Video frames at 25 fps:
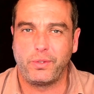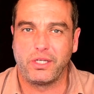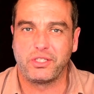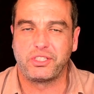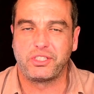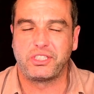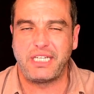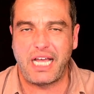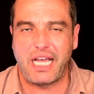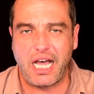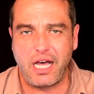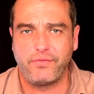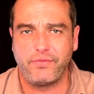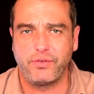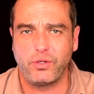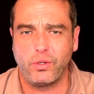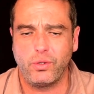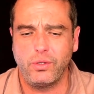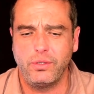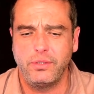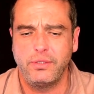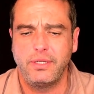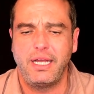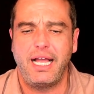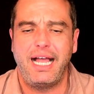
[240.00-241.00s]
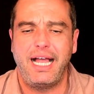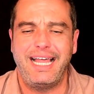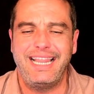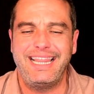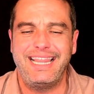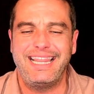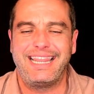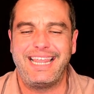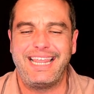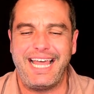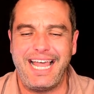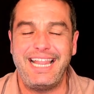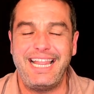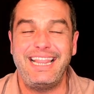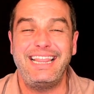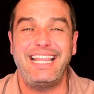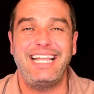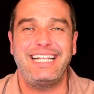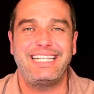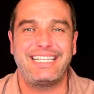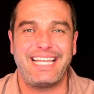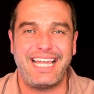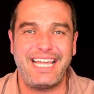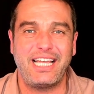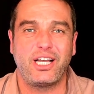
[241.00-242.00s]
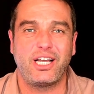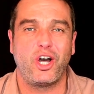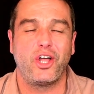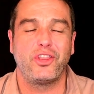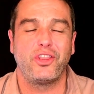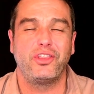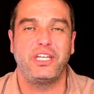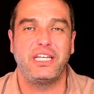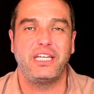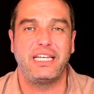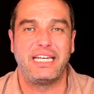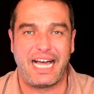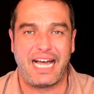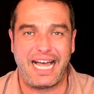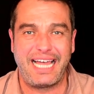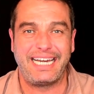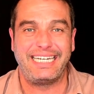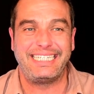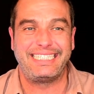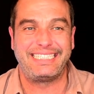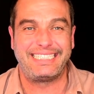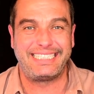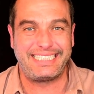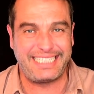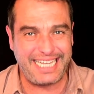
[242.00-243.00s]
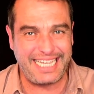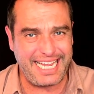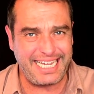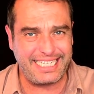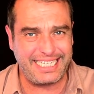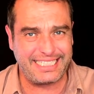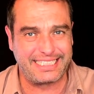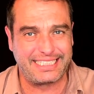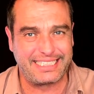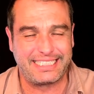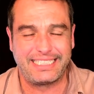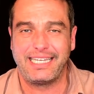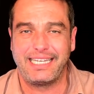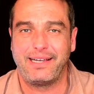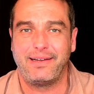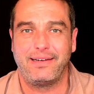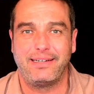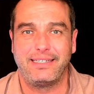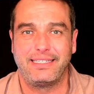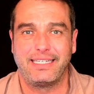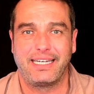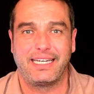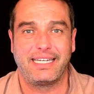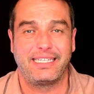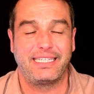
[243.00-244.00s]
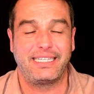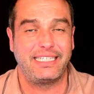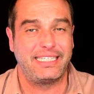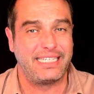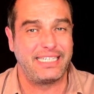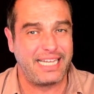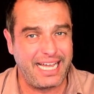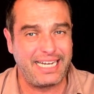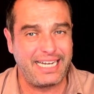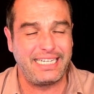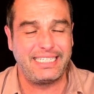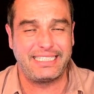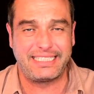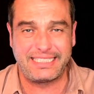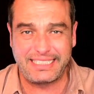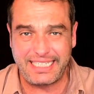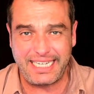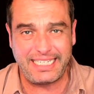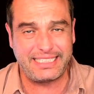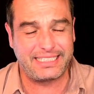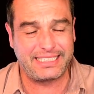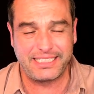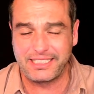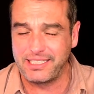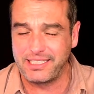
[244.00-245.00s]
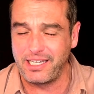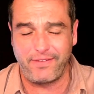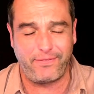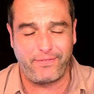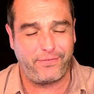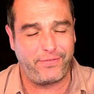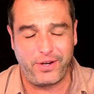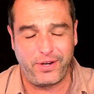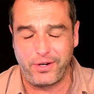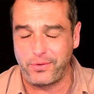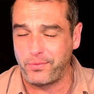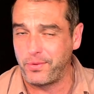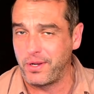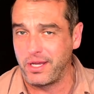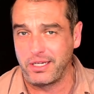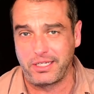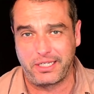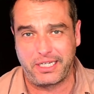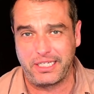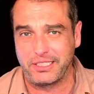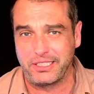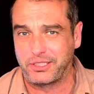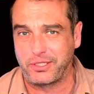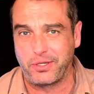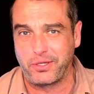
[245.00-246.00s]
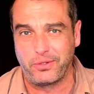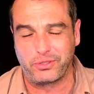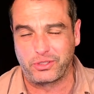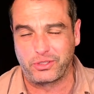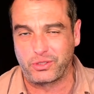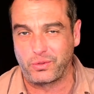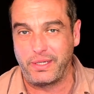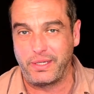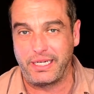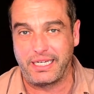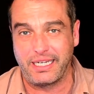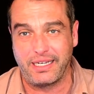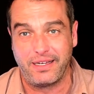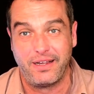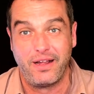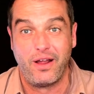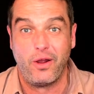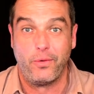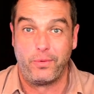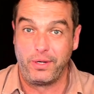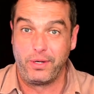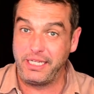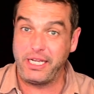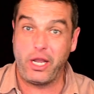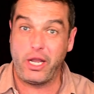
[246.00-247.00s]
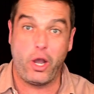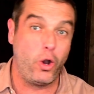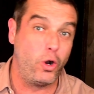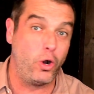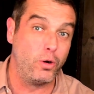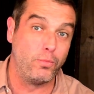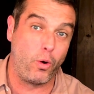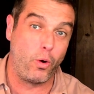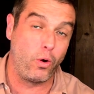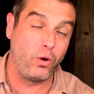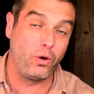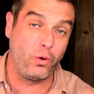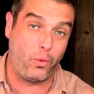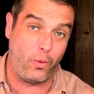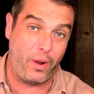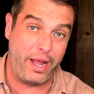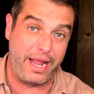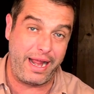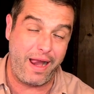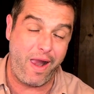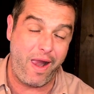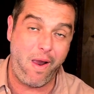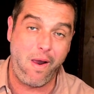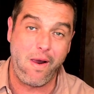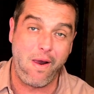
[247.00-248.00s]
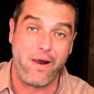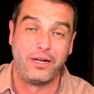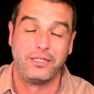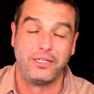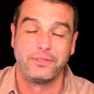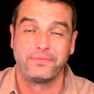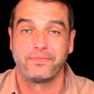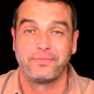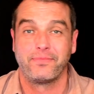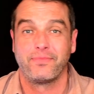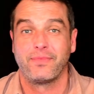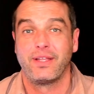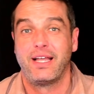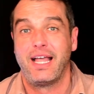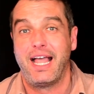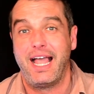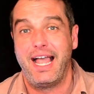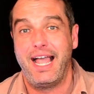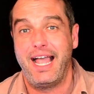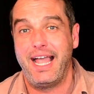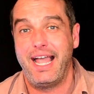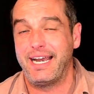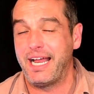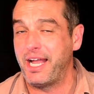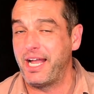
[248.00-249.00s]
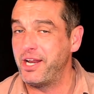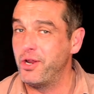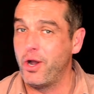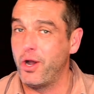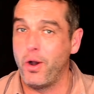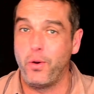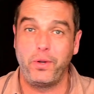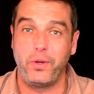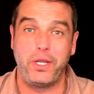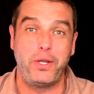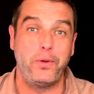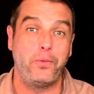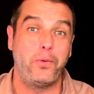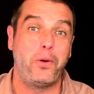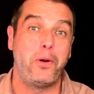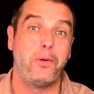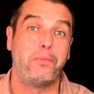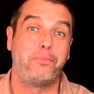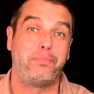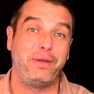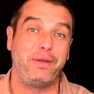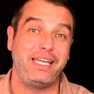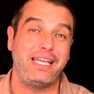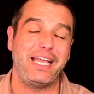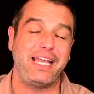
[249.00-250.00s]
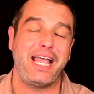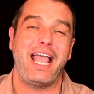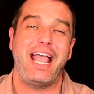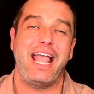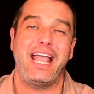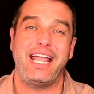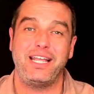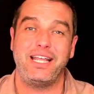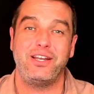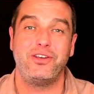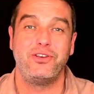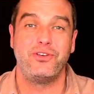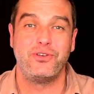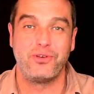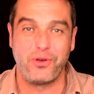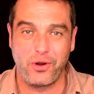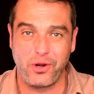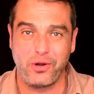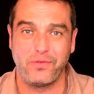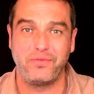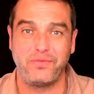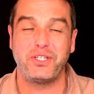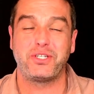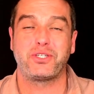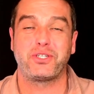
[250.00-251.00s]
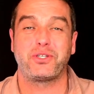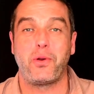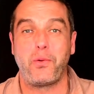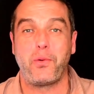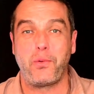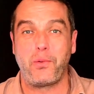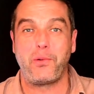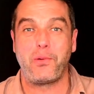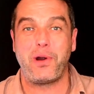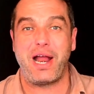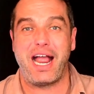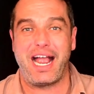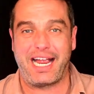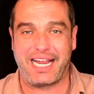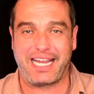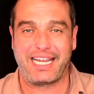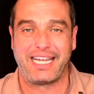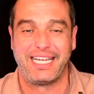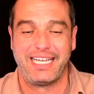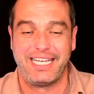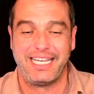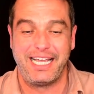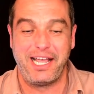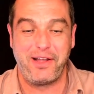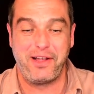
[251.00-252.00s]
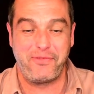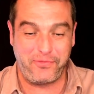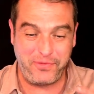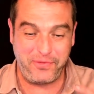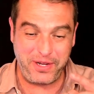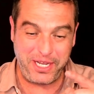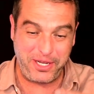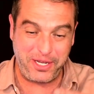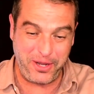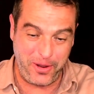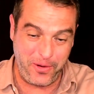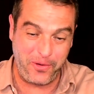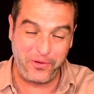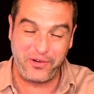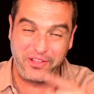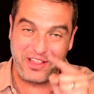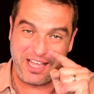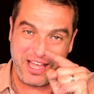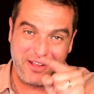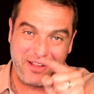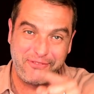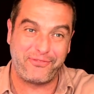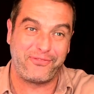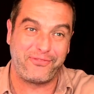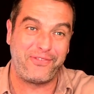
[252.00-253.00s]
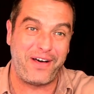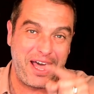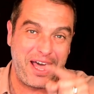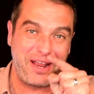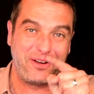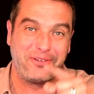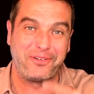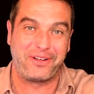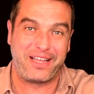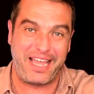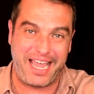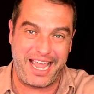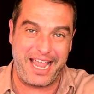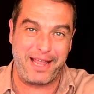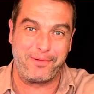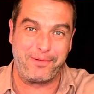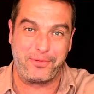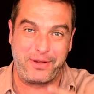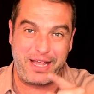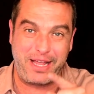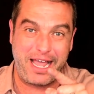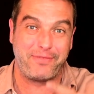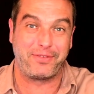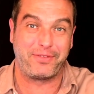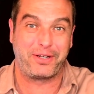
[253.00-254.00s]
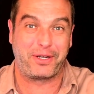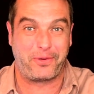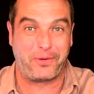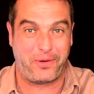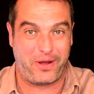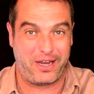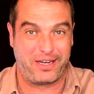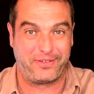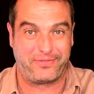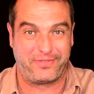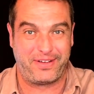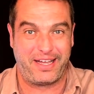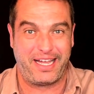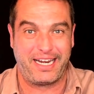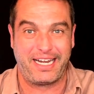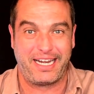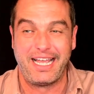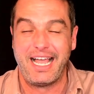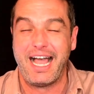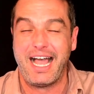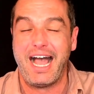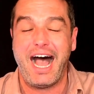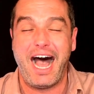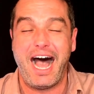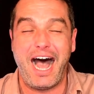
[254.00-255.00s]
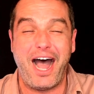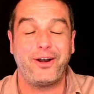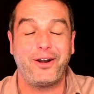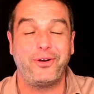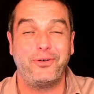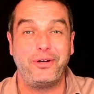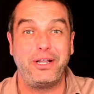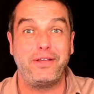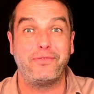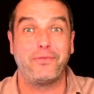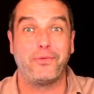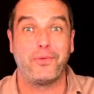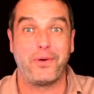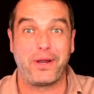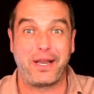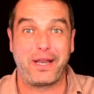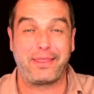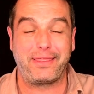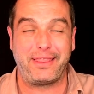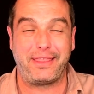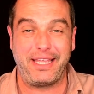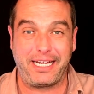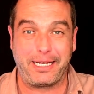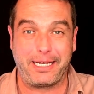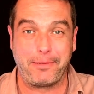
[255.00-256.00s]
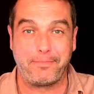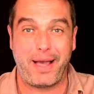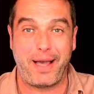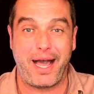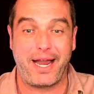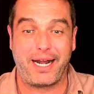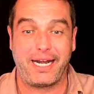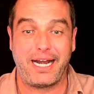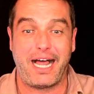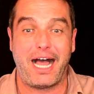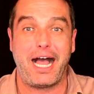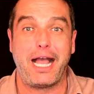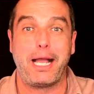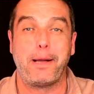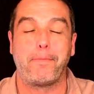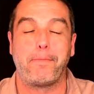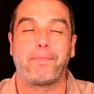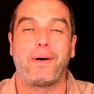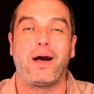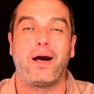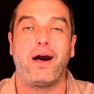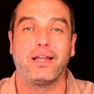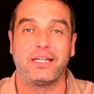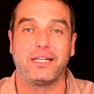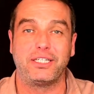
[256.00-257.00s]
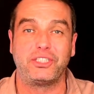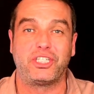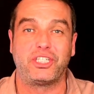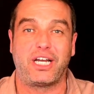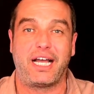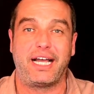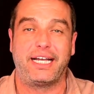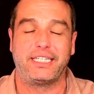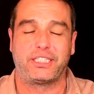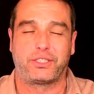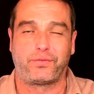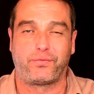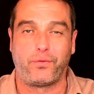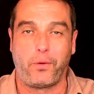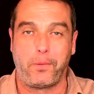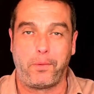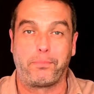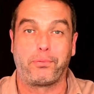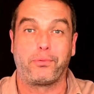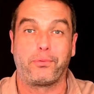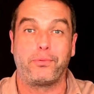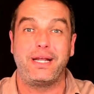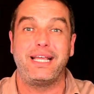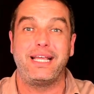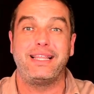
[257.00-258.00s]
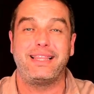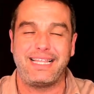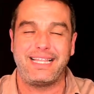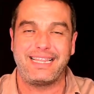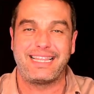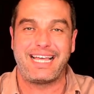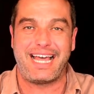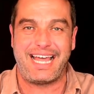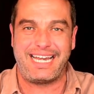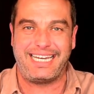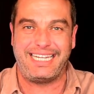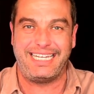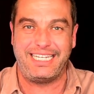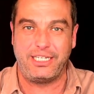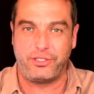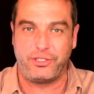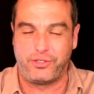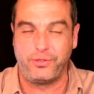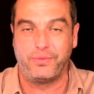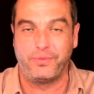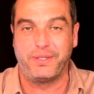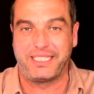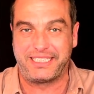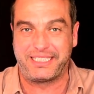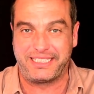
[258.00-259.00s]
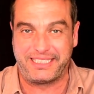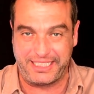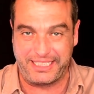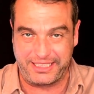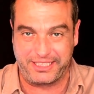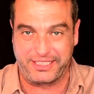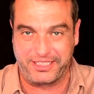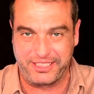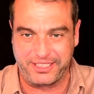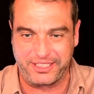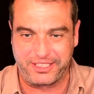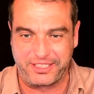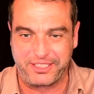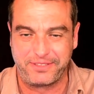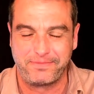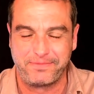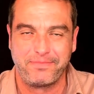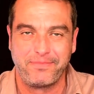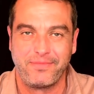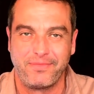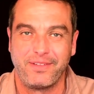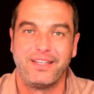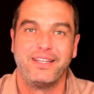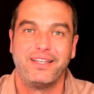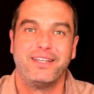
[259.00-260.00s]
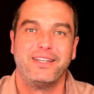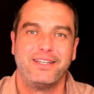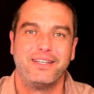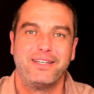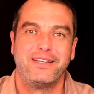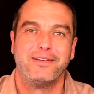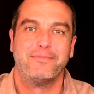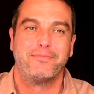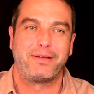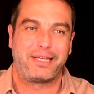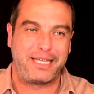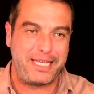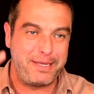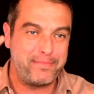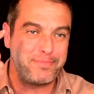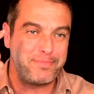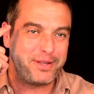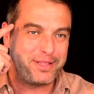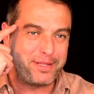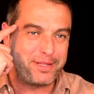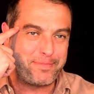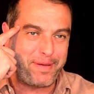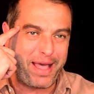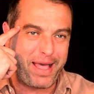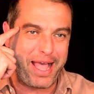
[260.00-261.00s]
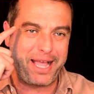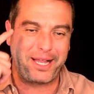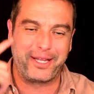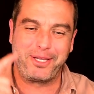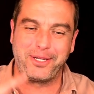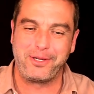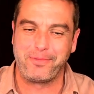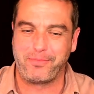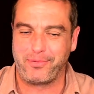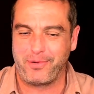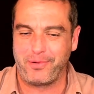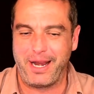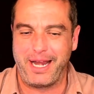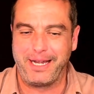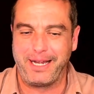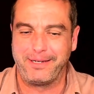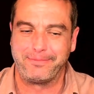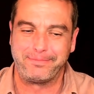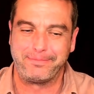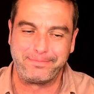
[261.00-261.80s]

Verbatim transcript: El Salvador and then they take on the United States. And uh, the United States has not fared well against Costa Rica, really home or away. And I know we will be a nervous wreck if we go to that final game we haven't qualified. I don't even want to think about it. I apologize for breathing that into existence, but keep it in the back of your brain.